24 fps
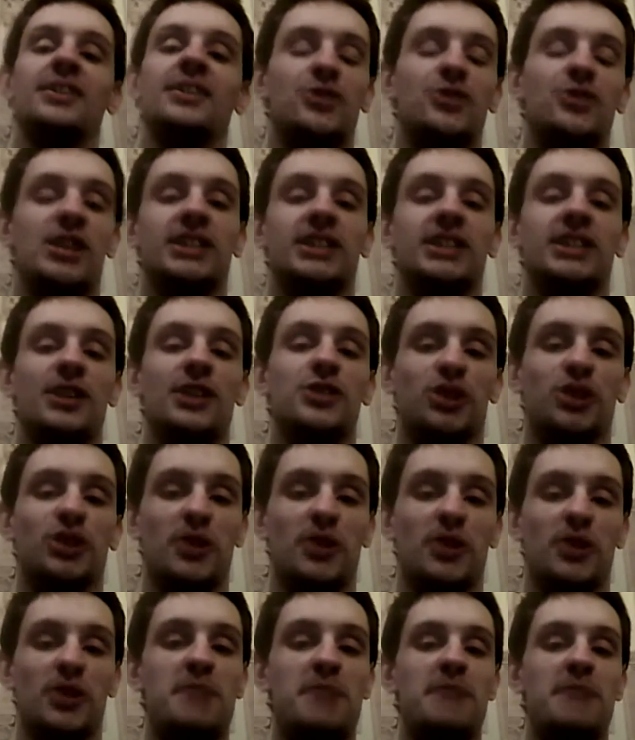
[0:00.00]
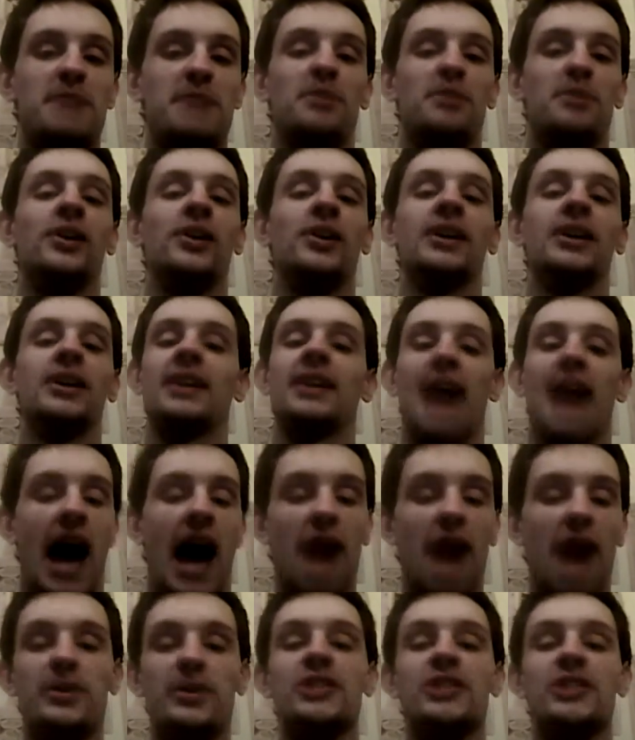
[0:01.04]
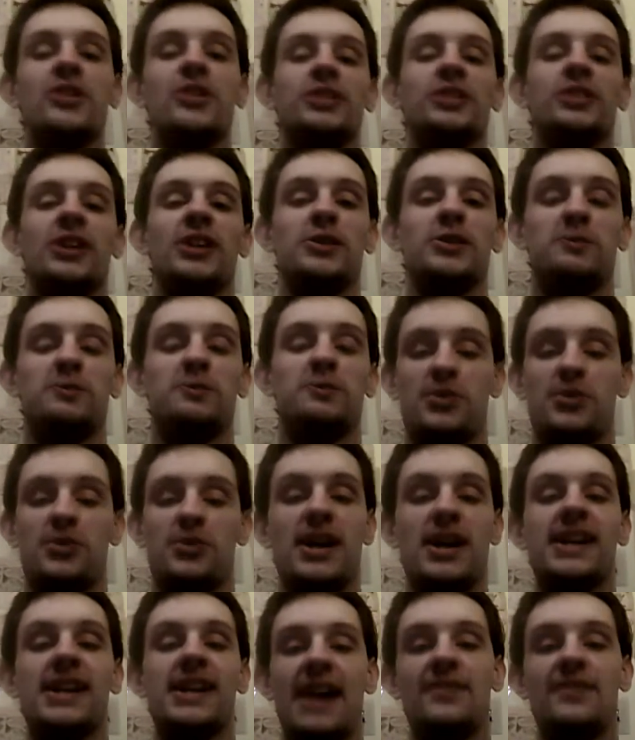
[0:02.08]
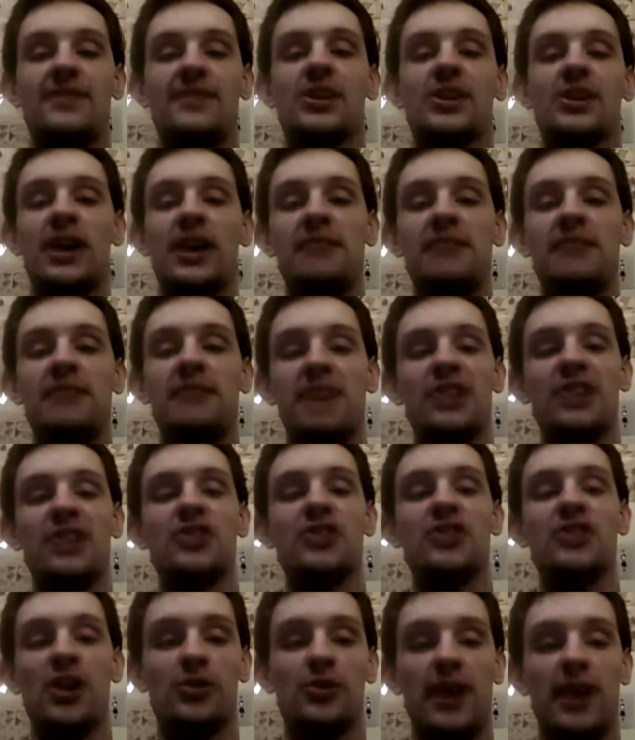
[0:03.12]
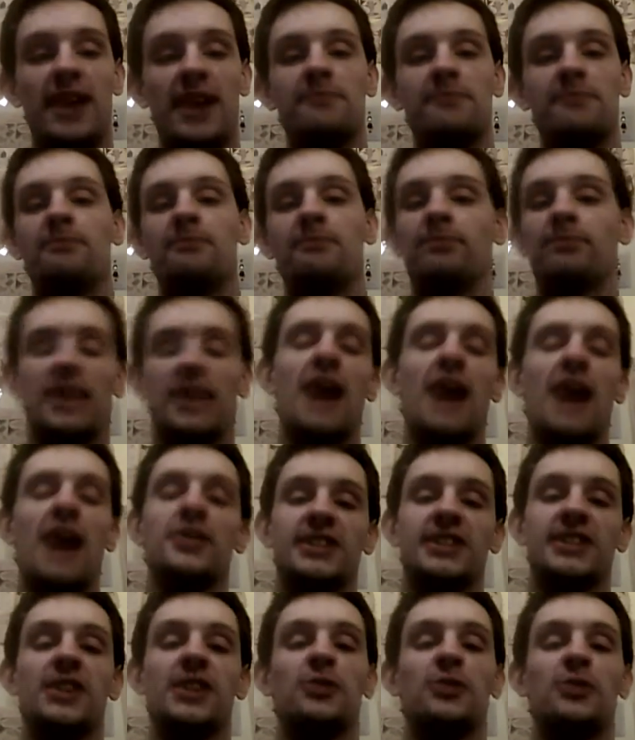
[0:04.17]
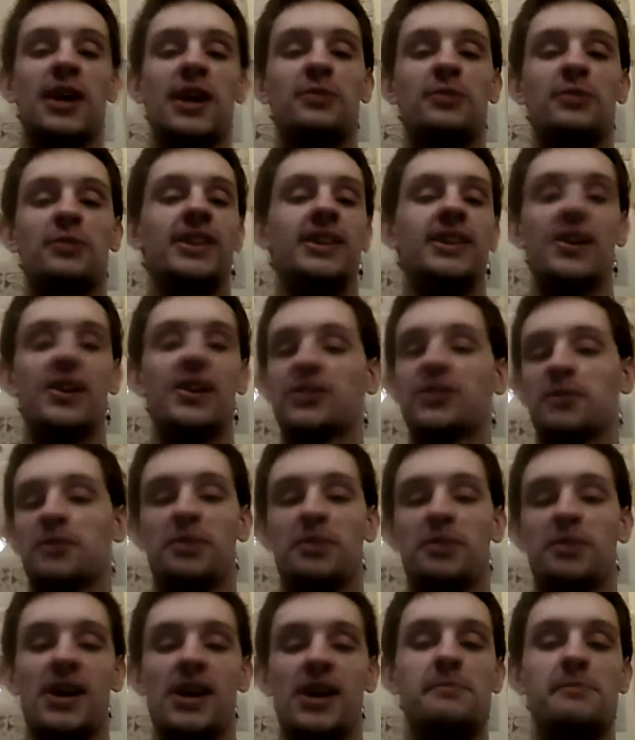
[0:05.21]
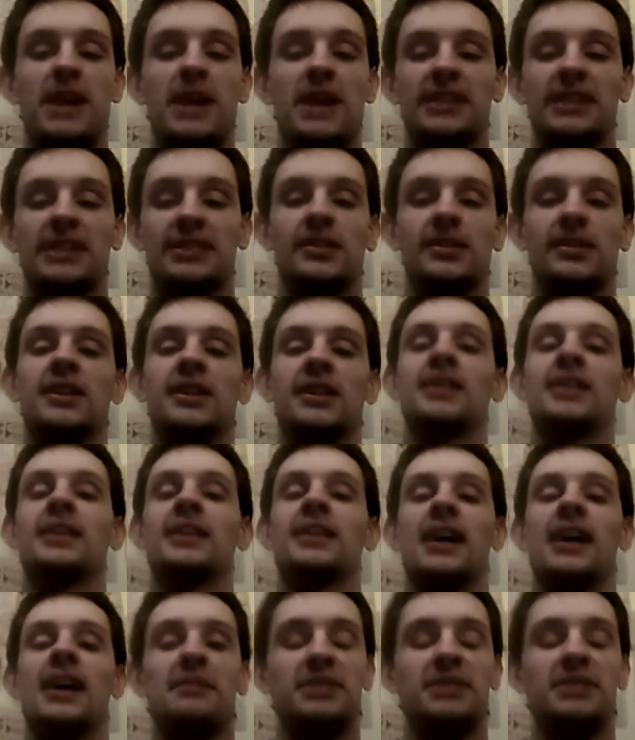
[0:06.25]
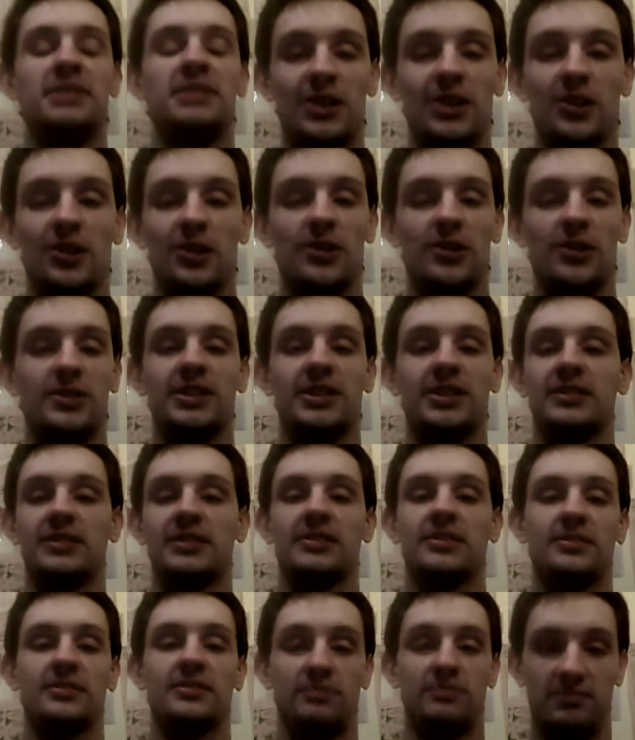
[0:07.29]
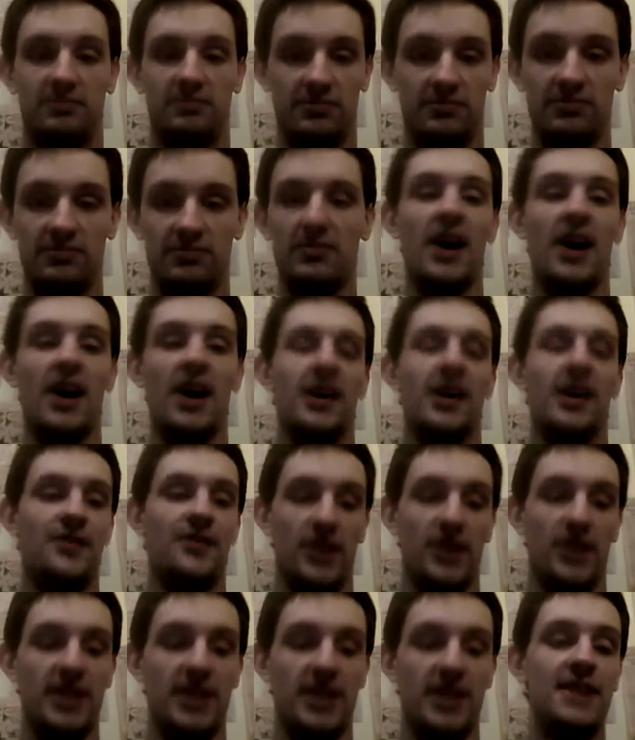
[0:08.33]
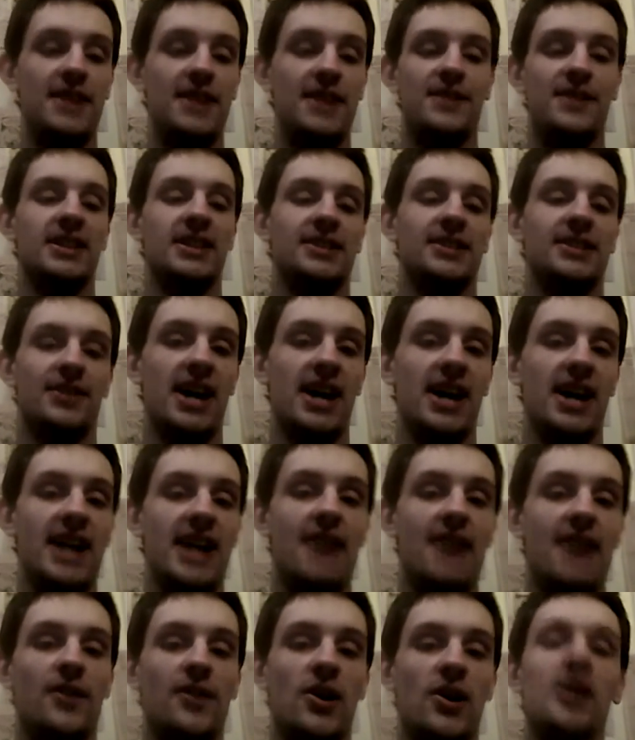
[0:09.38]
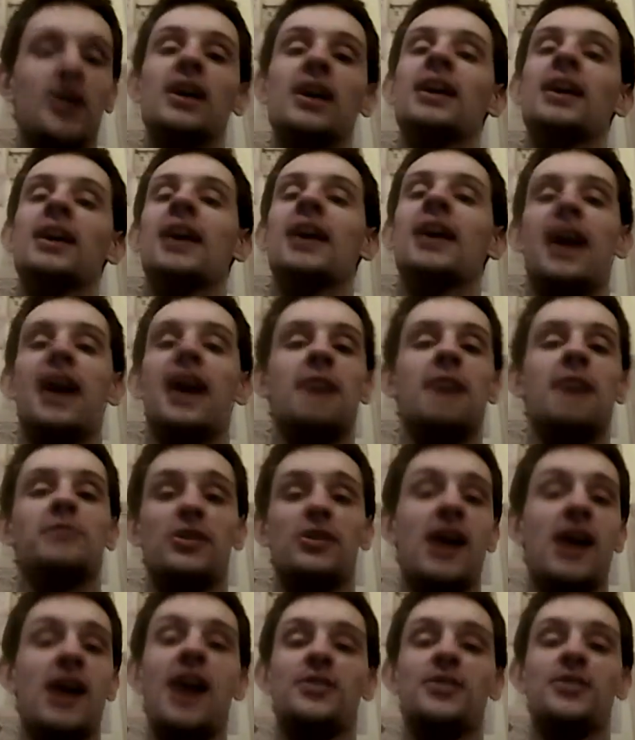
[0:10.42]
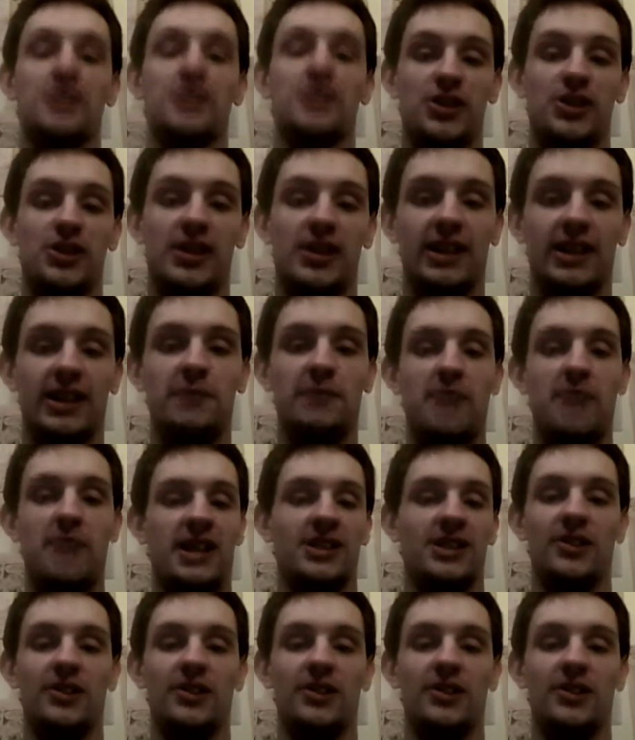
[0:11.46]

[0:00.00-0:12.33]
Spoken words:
Just those three people. I would use those three. Kevin Green, Mean Joe Green, LC Greenwood. Those are probably the best Steelers for the defensive line ever. There are others you could debate